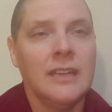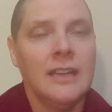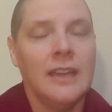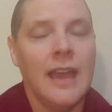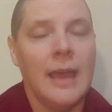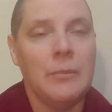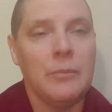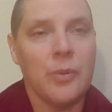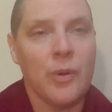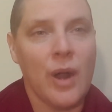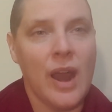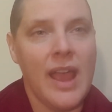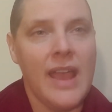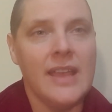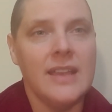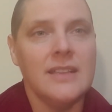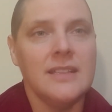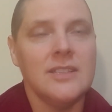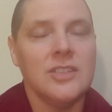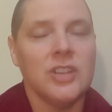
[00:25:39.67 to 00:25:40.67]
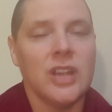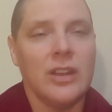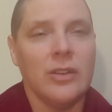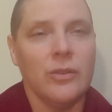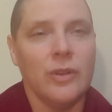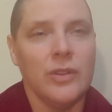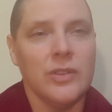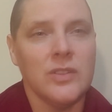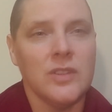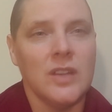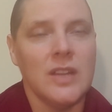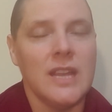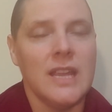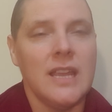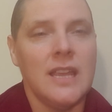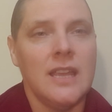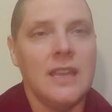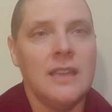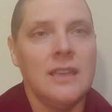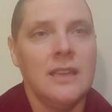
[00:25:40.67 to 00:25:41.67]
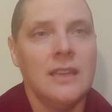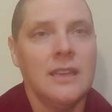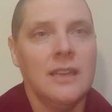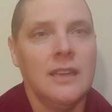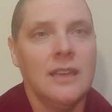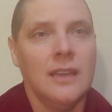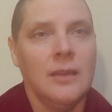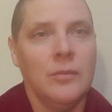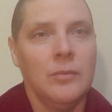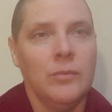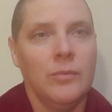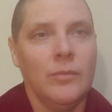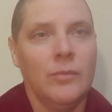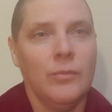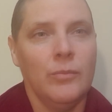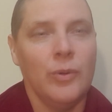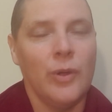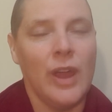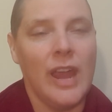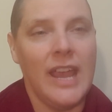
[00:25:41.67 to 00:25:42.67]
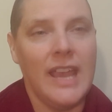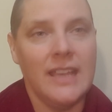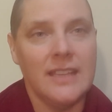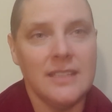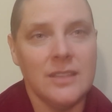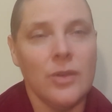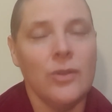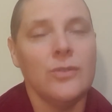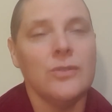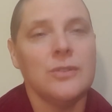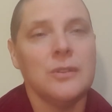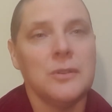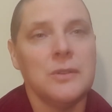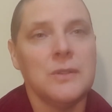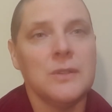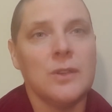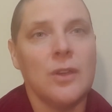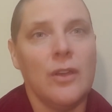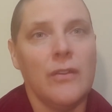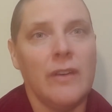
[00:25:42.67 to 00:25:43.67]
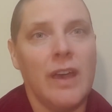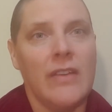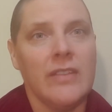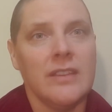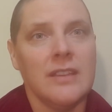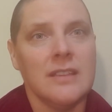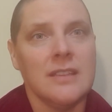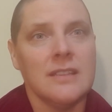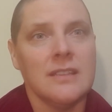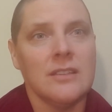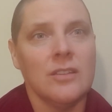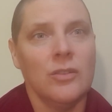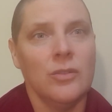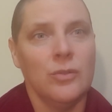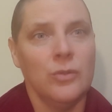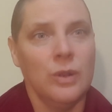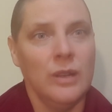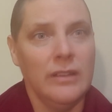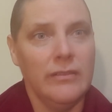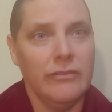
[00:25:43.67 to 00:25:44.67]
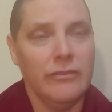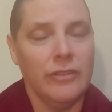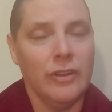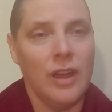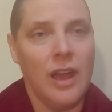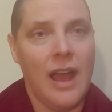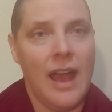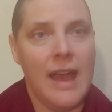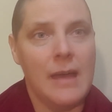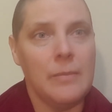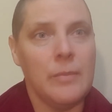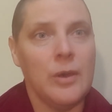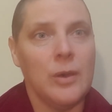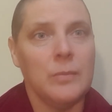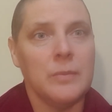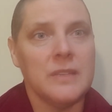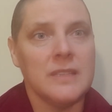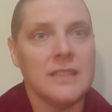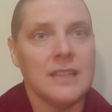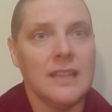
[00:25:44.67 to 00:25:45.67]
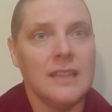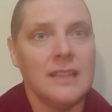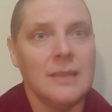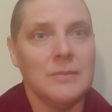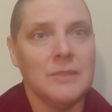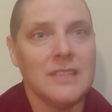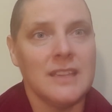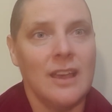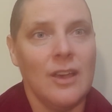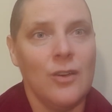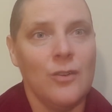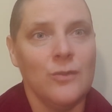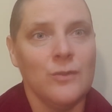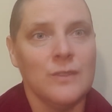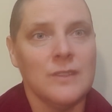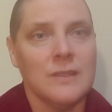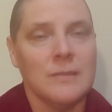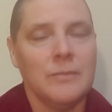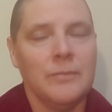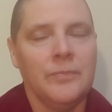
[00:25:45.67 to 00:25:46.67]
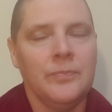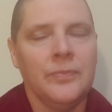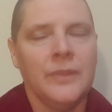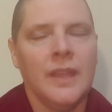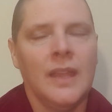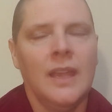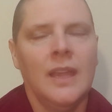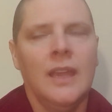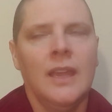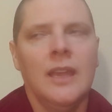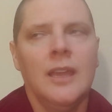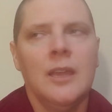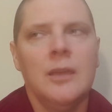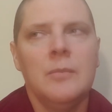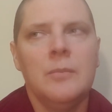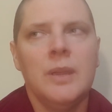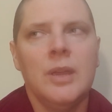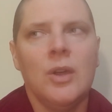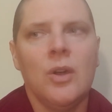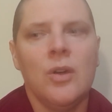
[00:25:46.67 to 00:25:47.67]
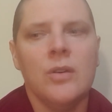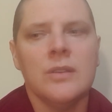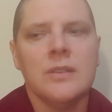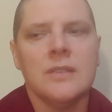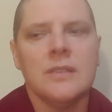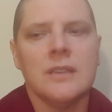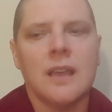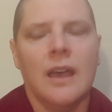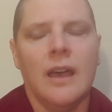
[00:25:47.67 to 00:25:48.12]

and praise generosity, praise those who serve others, who live for a higher purpose than themselves? Because